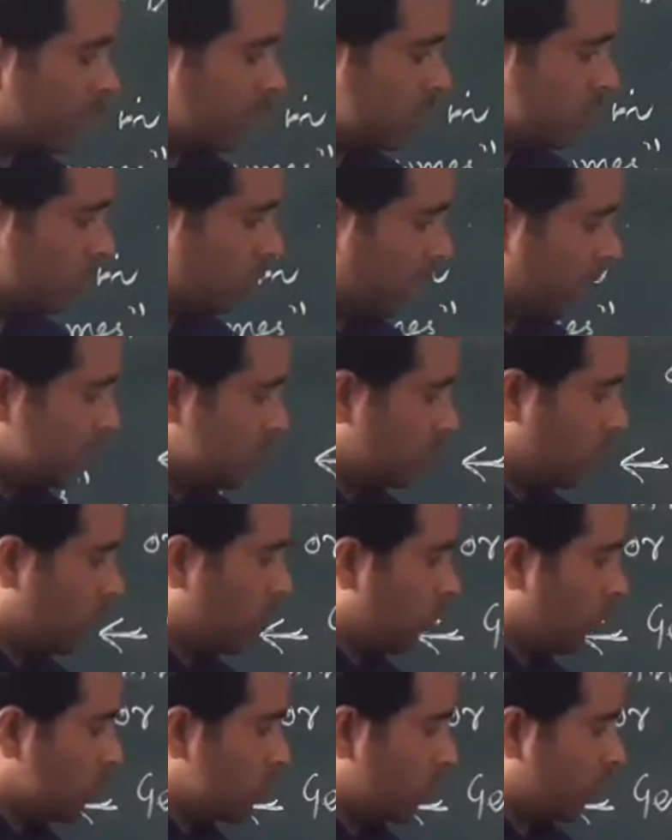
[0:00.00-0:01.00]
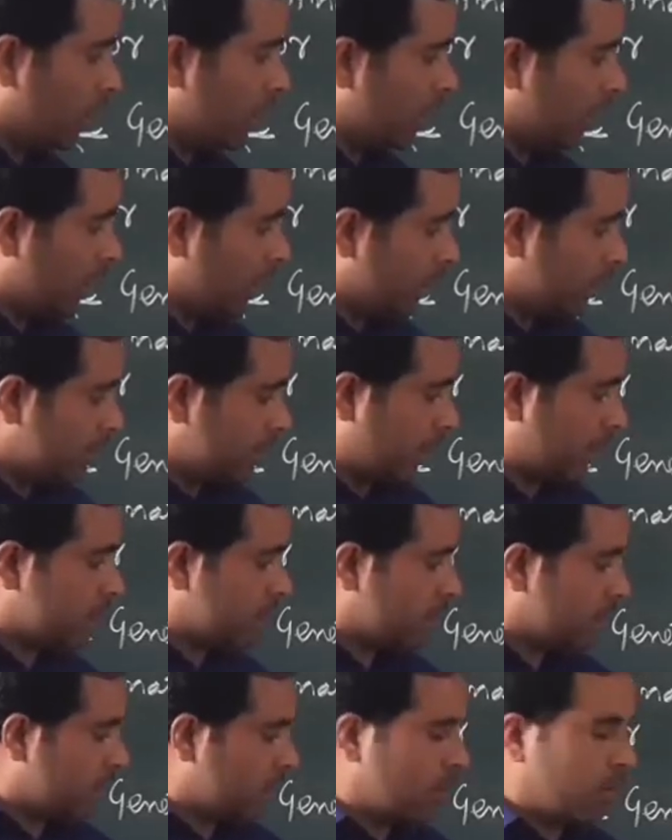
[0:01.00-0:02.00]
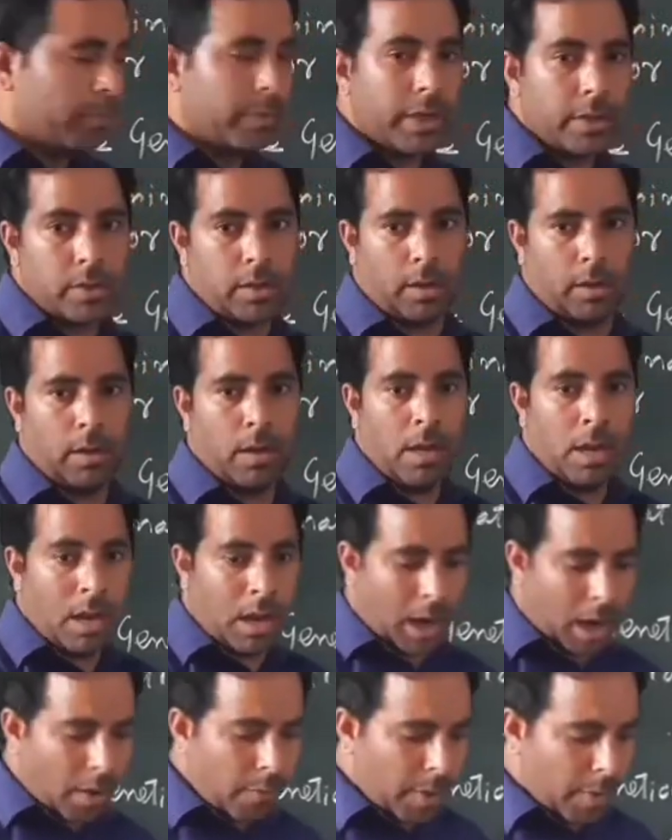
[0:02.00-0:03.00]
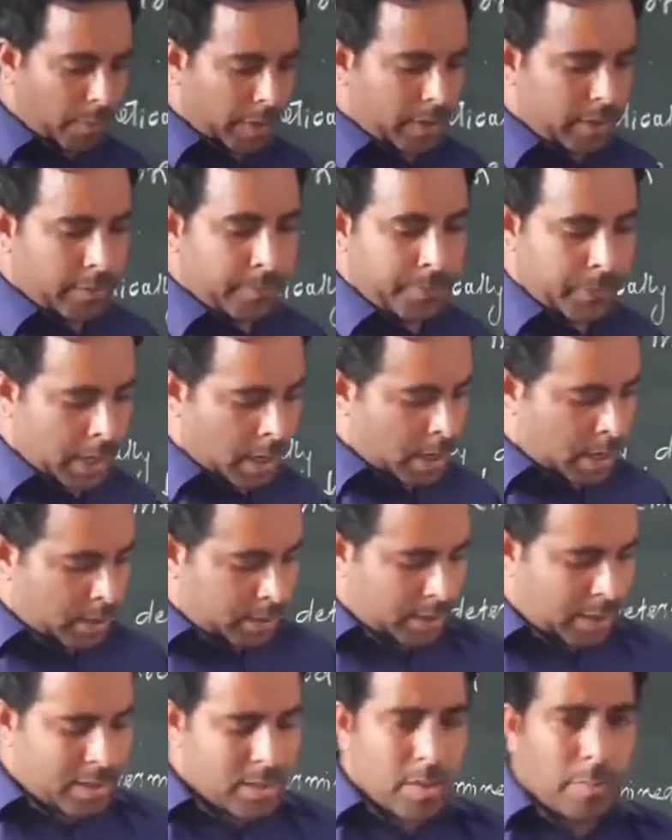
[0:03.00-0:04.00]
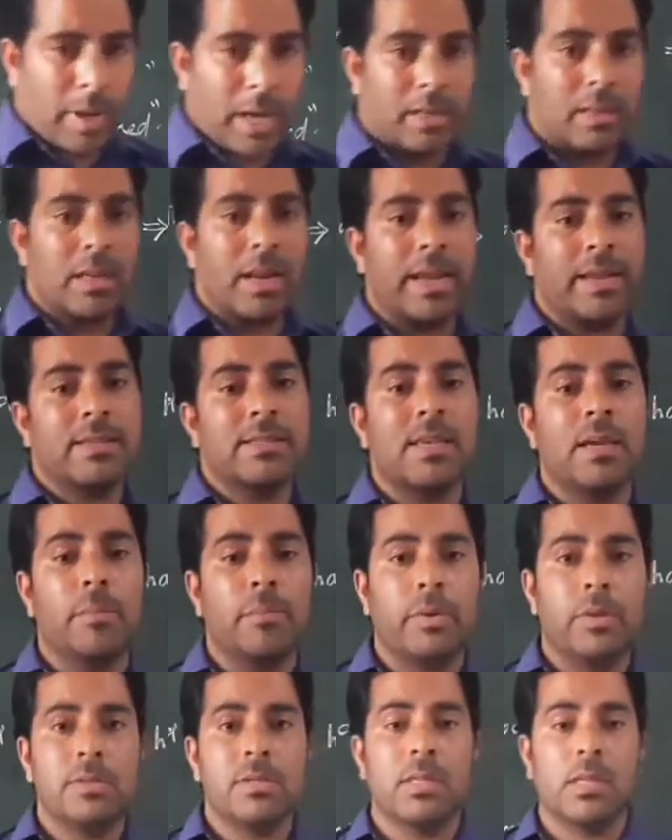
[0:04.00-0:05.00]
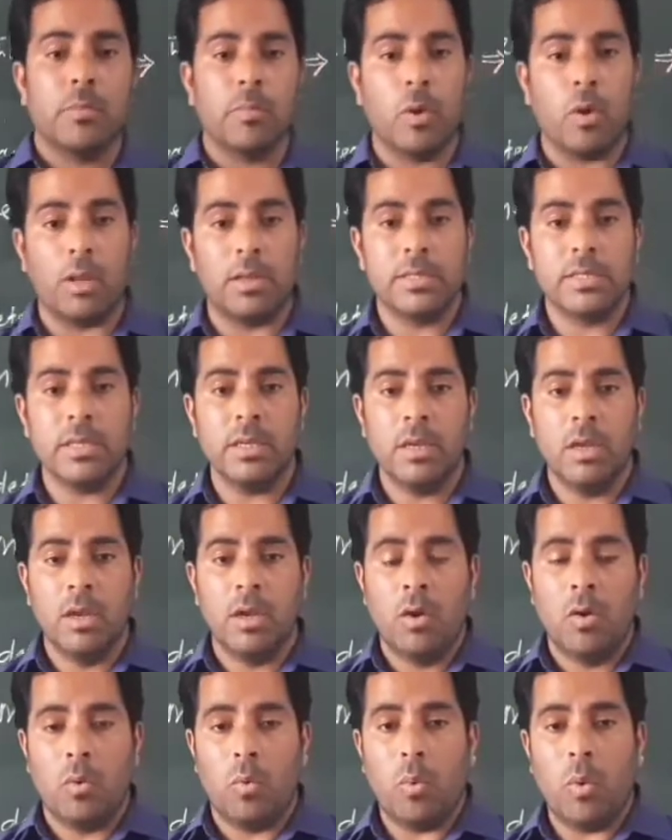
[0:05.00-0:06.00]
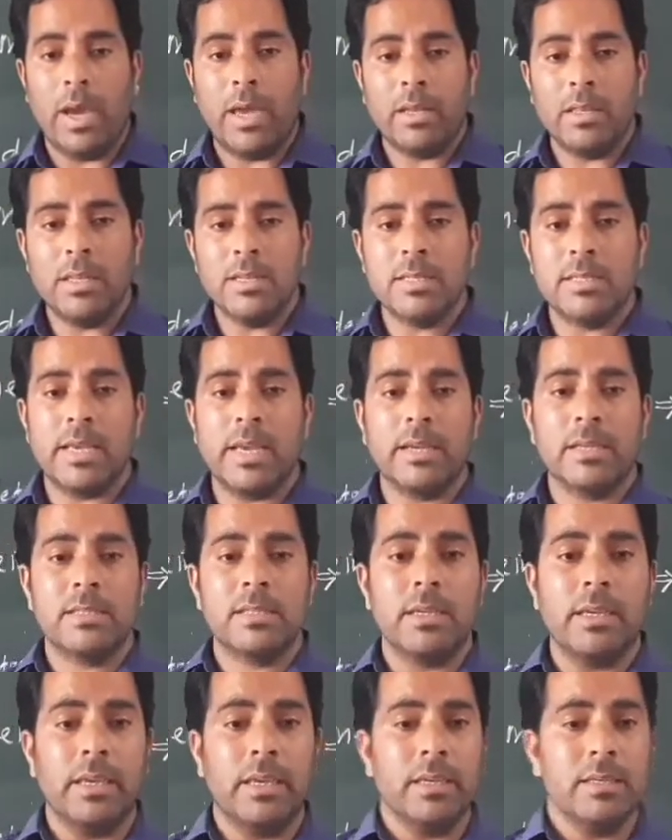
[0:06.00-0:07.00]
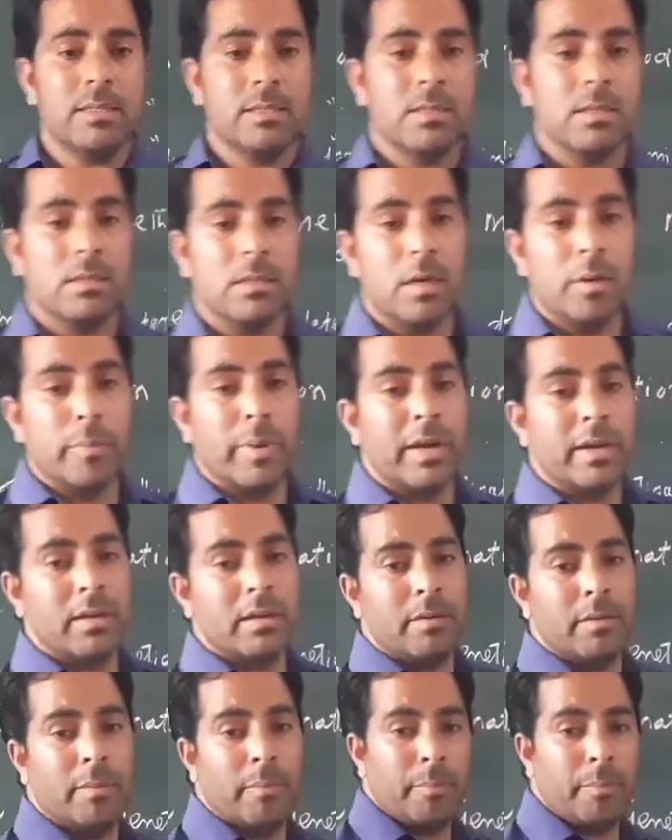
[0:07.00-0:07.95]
is known as chromosomal sex determination. However, there are some other examples in the biology where the sex is determined